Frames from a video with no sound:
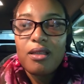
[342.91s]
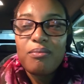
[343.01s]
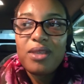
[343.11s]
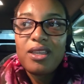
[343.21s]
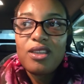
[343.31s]

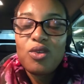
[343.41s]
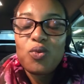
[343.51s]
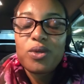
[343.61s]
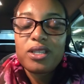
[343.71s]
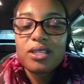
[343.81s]
me
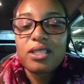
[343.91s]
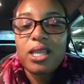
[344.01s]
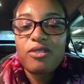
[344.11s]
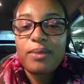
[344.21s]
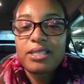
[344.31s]
really
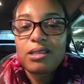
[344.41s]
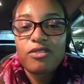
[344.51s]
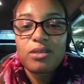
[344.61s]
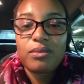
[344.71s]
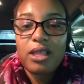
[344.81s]
giving myself
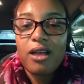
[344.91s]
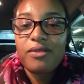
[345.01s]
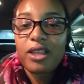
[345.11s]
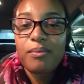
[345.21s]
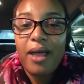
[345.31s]
some love
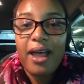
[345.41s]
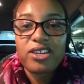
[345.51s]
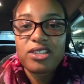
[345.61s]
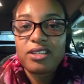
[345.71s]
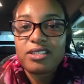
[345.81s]
and
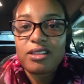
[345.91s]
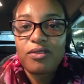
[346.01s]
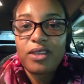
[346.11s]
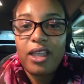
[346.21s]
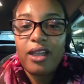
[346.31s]
compassion and
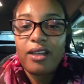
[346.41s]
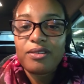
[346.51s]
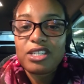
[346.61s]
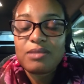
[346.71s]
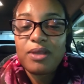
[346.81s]
self-care
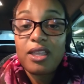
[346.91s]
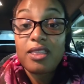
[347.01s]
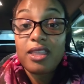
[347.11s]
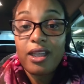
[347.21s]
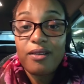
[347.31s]
and just
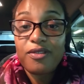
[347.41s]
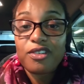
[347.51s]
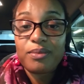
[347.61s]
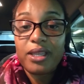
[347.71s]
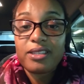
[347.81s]
being there
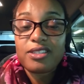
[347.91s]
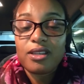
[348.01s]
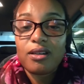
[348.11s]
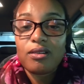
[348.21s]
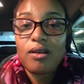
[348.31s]
for me.
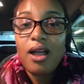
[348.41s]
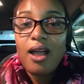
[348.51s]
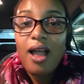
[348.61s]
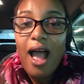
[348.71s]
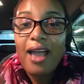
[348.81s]
So
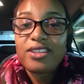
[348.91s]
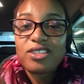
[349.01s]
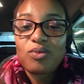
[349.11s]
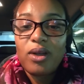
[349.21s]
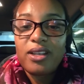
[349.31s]
I
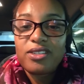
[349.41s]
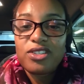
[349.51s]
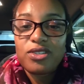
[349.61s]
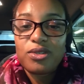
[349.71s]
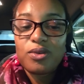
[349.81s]
just wanted
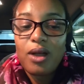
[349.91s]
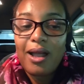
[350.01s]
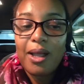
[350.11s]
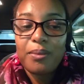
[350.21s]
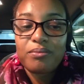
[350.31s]
to
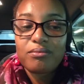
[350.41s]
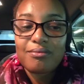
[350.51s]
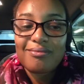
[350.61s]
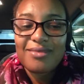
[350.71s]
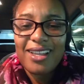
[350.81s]

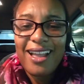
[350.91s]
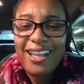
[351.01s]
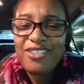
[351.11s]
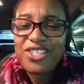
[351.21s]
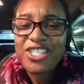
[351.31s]

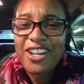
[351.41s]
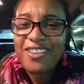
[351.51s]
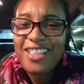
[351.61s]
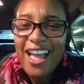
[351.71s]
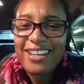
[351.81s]
kind of
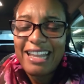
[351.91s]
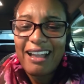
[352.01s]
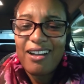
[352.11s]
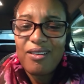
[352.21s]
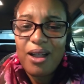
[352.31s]
share that
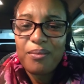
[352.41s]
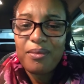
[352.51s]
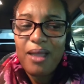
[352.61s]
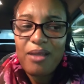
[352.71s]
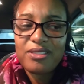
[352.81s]
now.
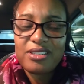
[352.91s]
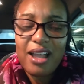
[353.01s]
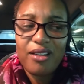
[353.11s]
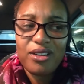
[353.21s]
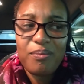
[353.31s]
I'm
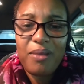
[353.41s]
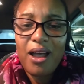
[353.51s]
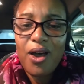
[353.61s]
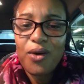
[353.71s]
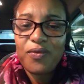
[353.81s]
down
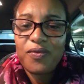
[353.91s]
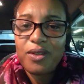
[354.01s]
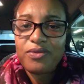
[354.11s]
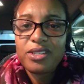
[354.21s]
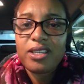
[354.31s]
about
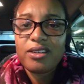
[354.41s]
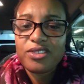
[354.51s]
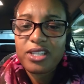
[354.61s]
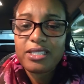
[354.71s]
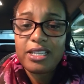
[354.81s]
15 or
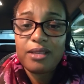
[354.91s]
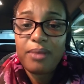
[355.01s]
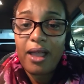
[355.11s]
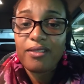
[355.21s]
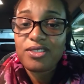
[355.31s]
16
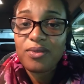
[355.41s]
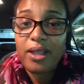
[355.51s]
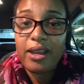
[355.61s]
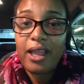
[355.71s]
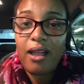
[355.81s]
pounds
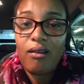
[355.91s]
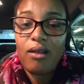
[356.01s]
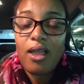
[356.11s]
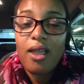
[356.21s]
right now,